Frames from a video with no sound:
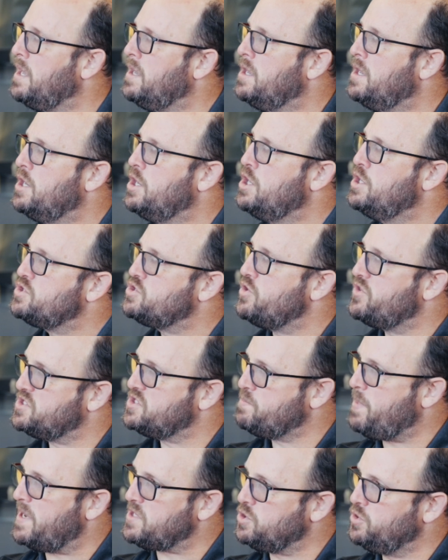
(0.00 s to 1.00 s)
Got it. So the
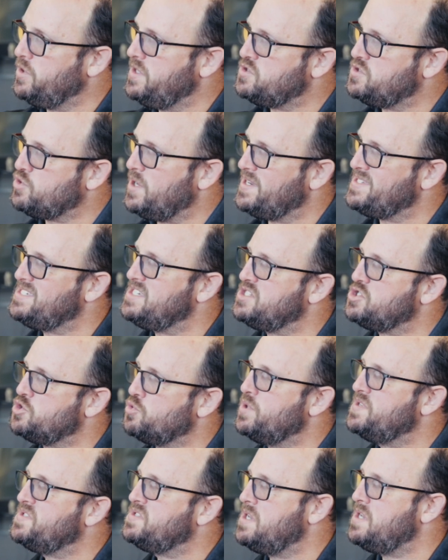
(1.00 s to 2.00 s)
Special Needs Trust is a
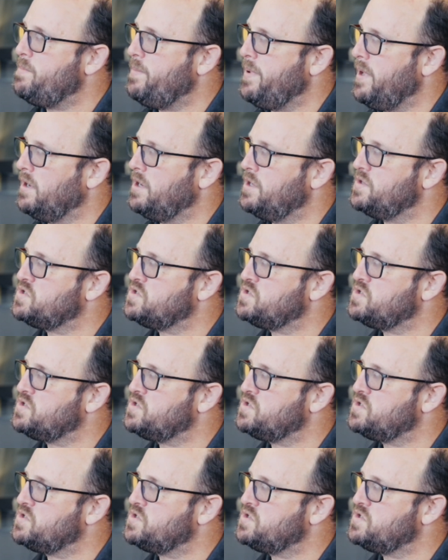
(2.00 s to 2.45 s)
recipient.